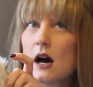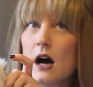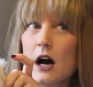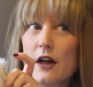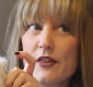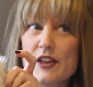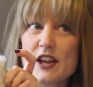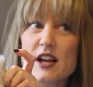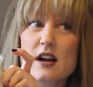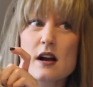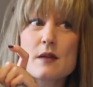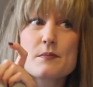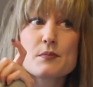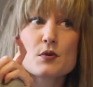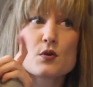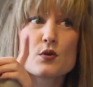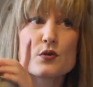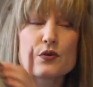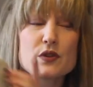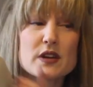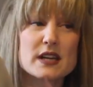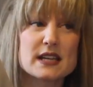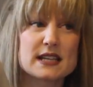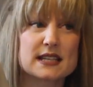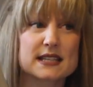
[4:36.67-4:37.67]
I think I
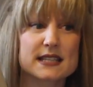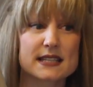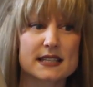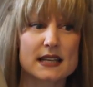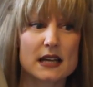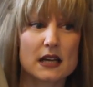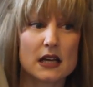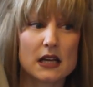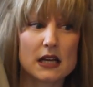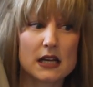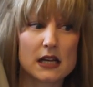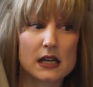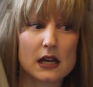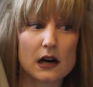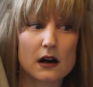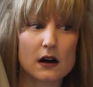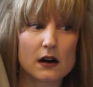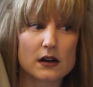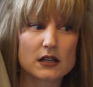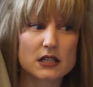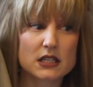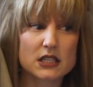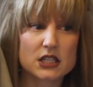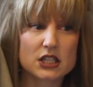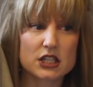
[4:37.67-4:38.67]
bought this
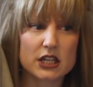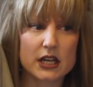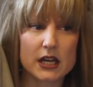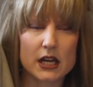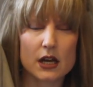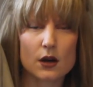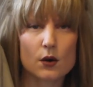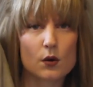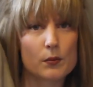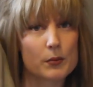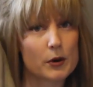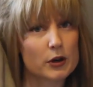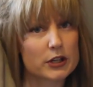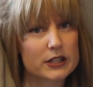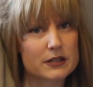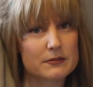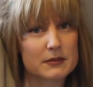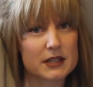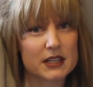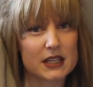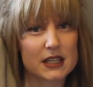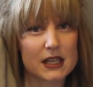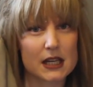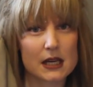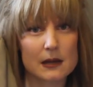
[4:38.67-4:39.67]
last year, or
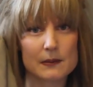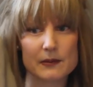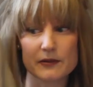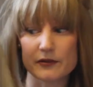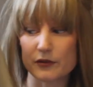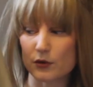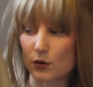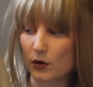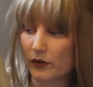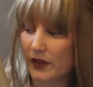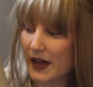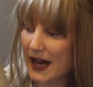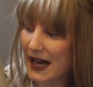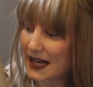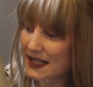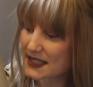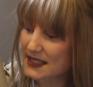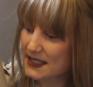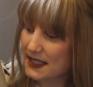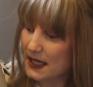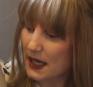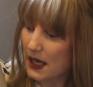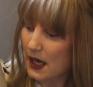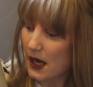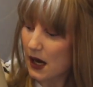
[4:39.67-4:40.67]
possibly the year before
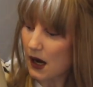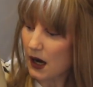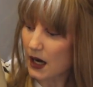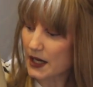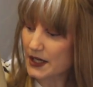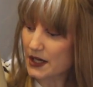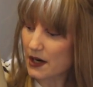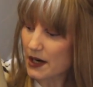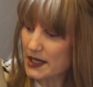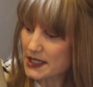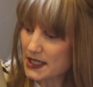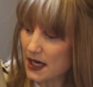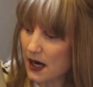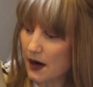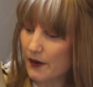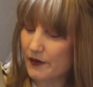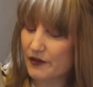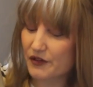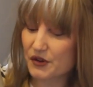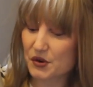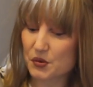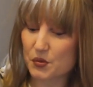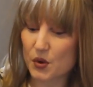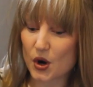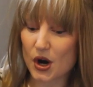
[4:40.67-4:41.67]
that. I'd eyed it up
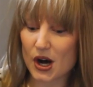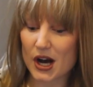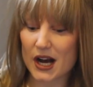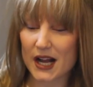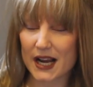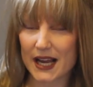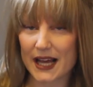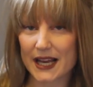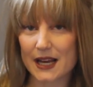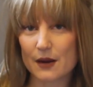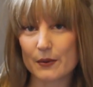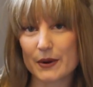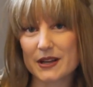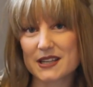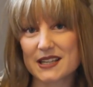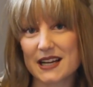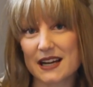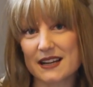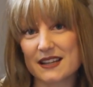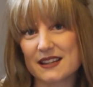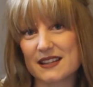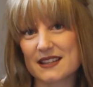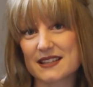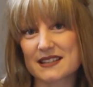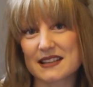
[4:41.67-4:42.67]
for a while, and it went
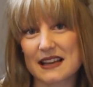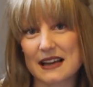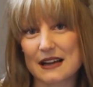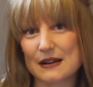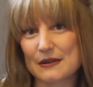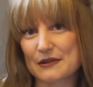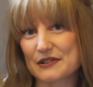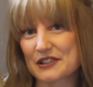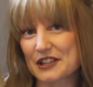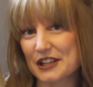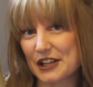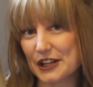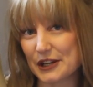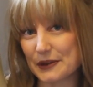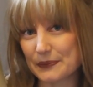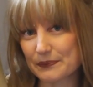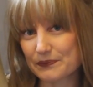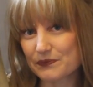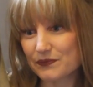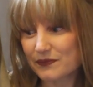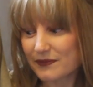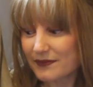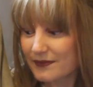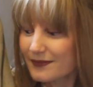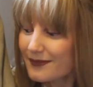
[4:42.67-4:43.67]
down in the sale, so
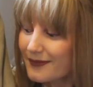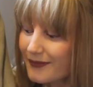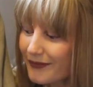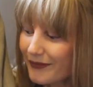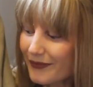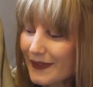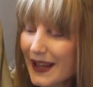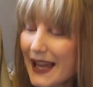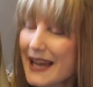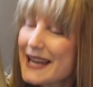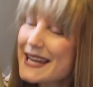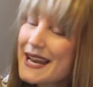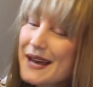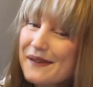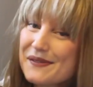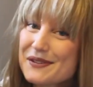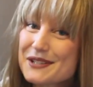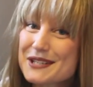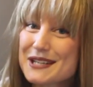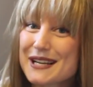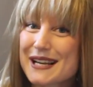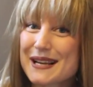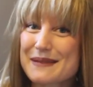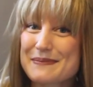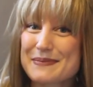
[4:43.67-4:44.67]

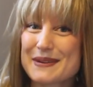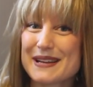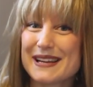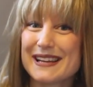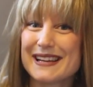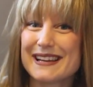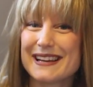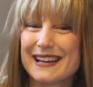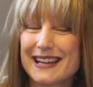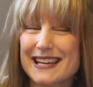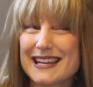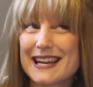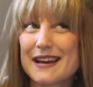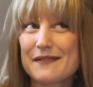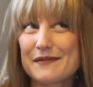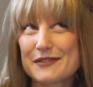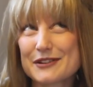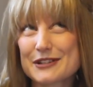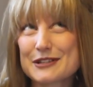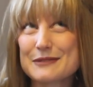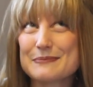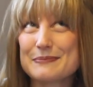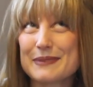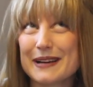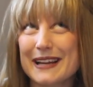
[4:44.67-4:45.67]

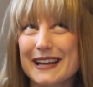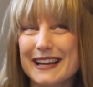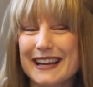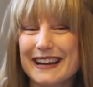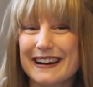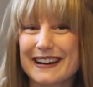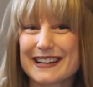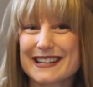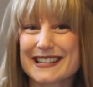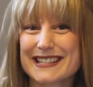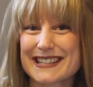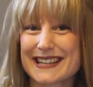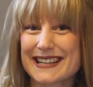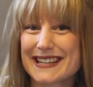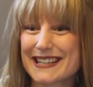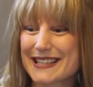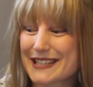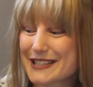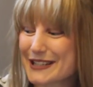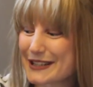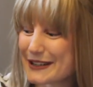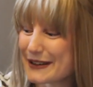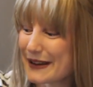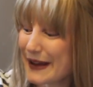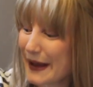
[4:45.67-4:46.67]
inevitably I decided
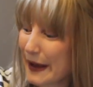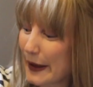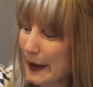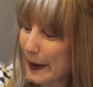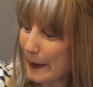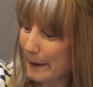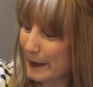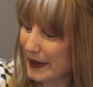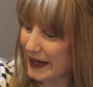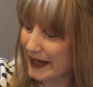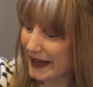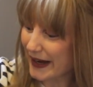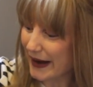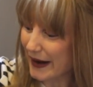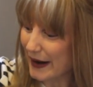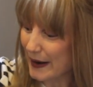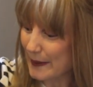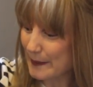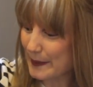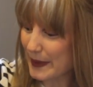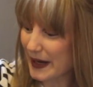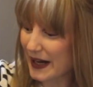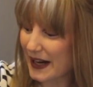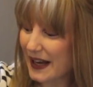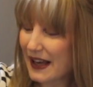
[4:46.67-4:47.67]
to pick it
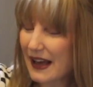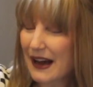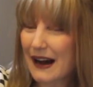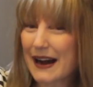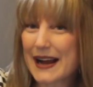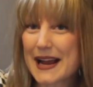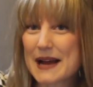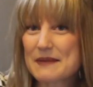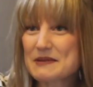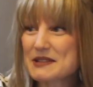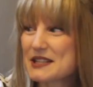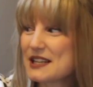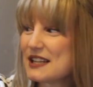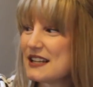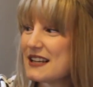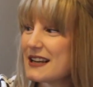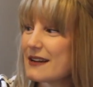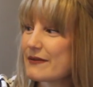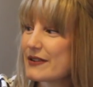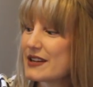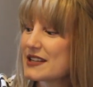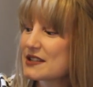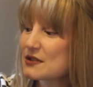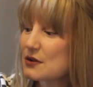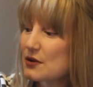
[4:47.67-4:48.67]
up, but I absolutely
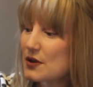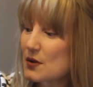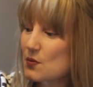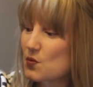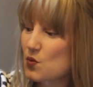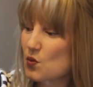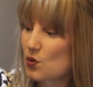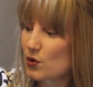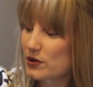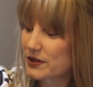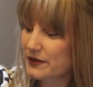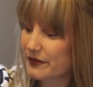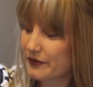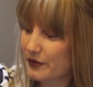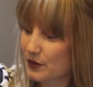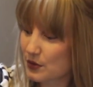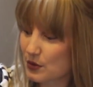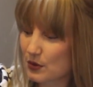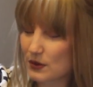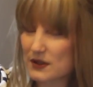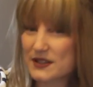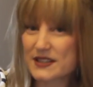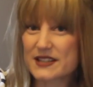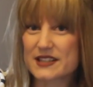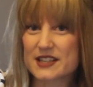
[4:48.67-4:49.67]
love it. It's got the
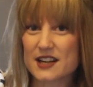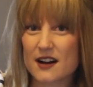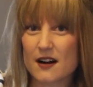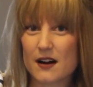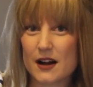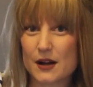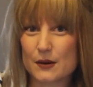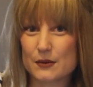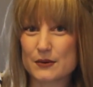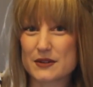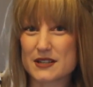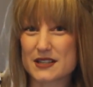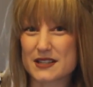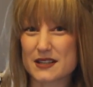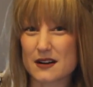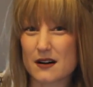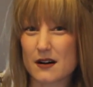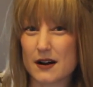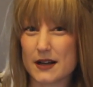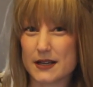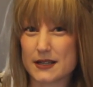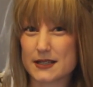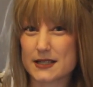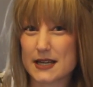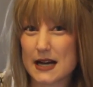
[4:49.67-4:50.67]
waterfall style
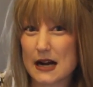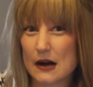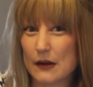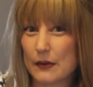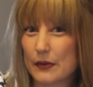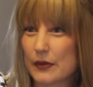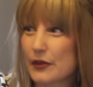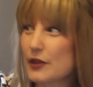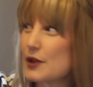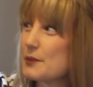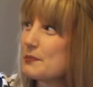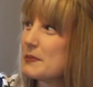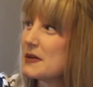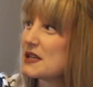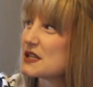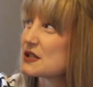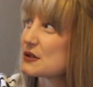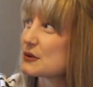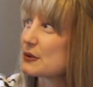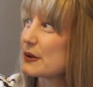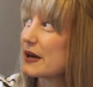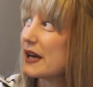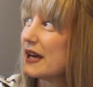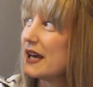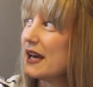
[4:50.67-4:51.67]
design down the
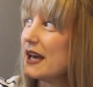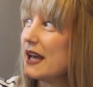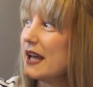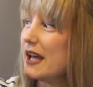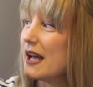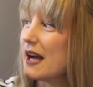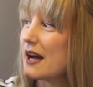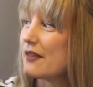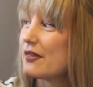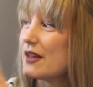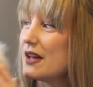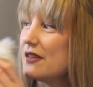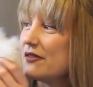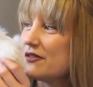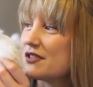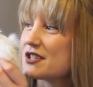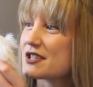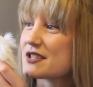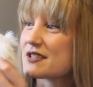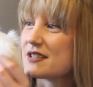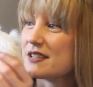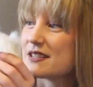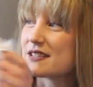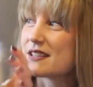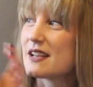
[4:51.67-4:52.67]
middle here, and then
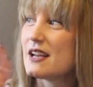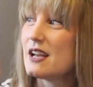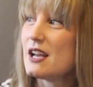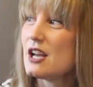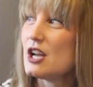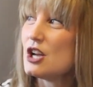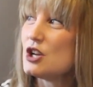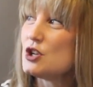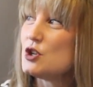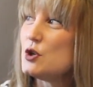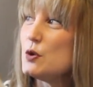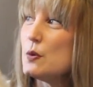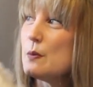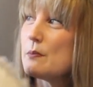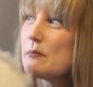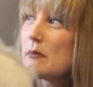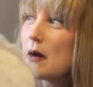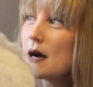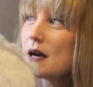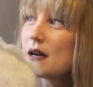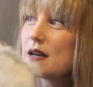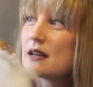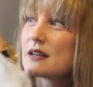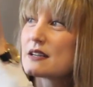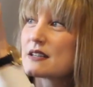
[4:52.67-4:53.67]
just this
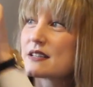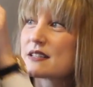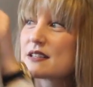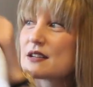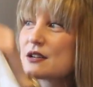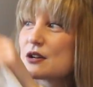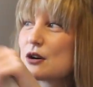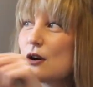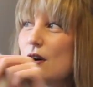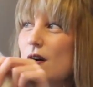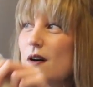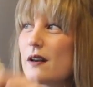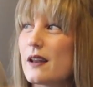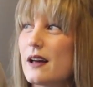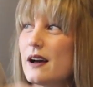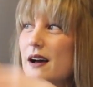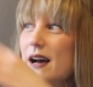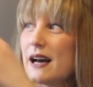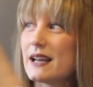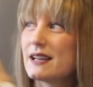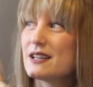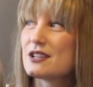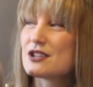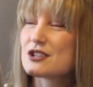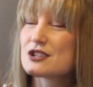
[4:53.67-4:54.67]
humongous collar,
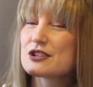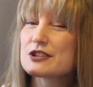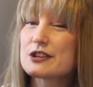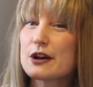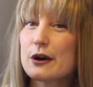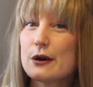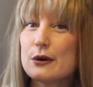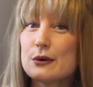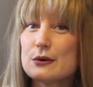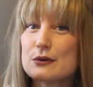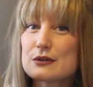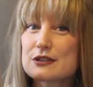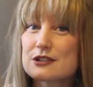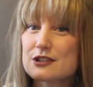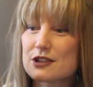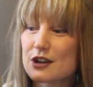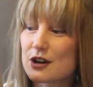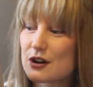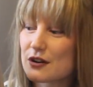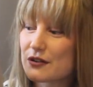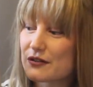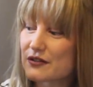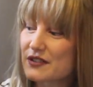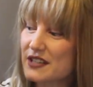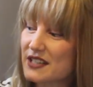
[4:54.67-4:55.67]
and it's so
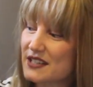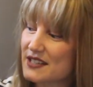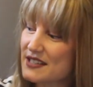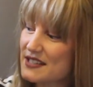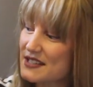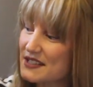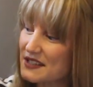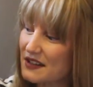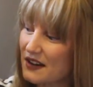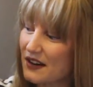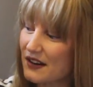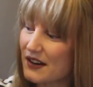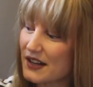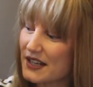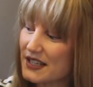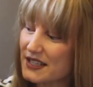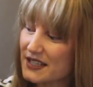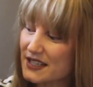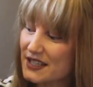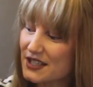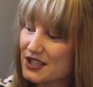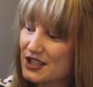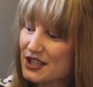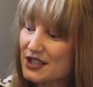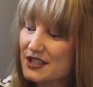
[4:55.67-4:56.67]
soft inside.
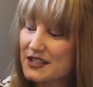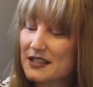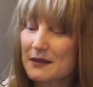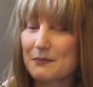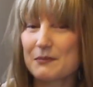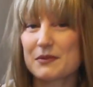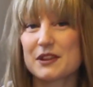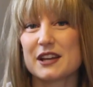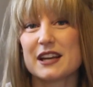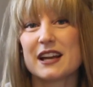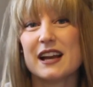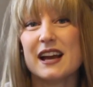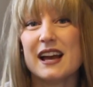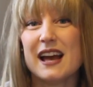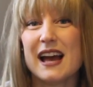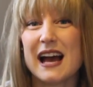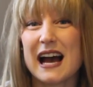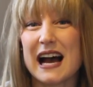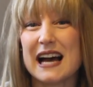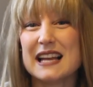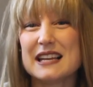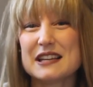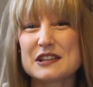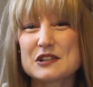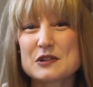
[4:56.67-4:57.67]
It's just something
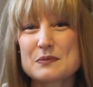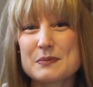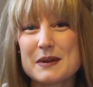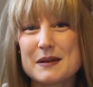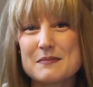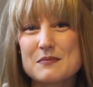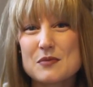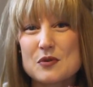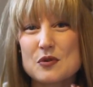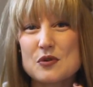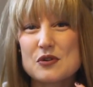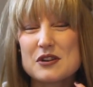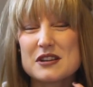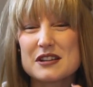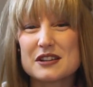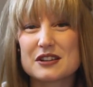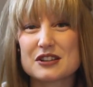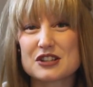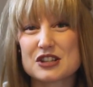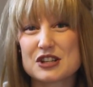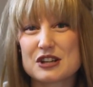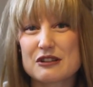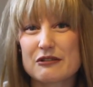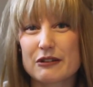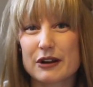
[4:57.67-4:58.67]
a little bit more
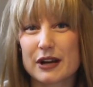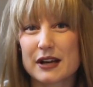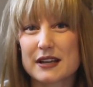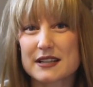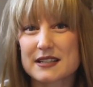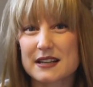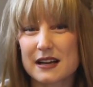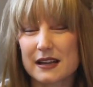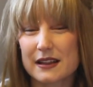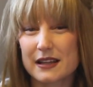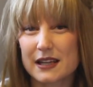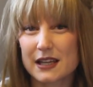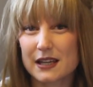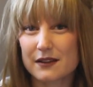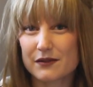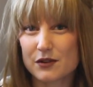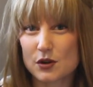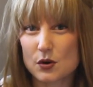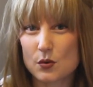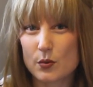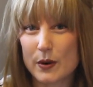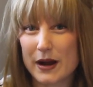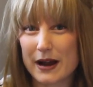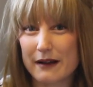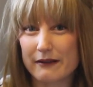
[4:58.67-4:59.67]
luxurious. I think if
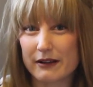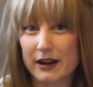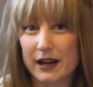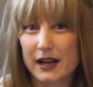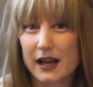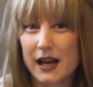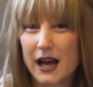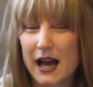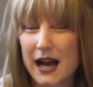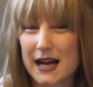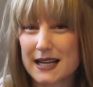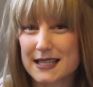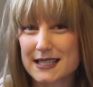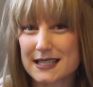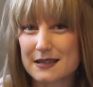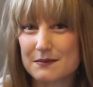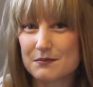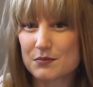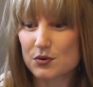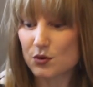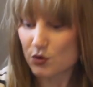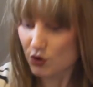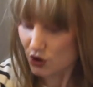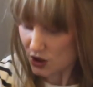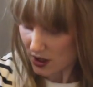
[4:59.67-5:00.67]
you're wearing a
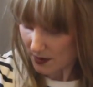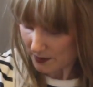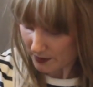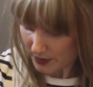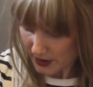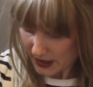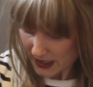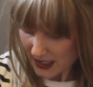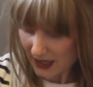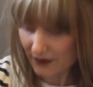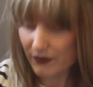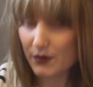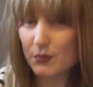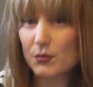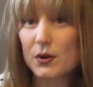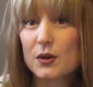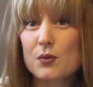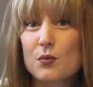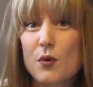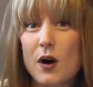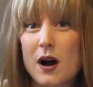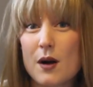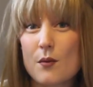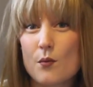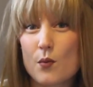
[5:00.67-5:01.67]
simple jumper, even
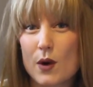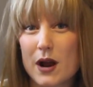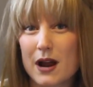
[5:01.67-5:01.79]
with what I'm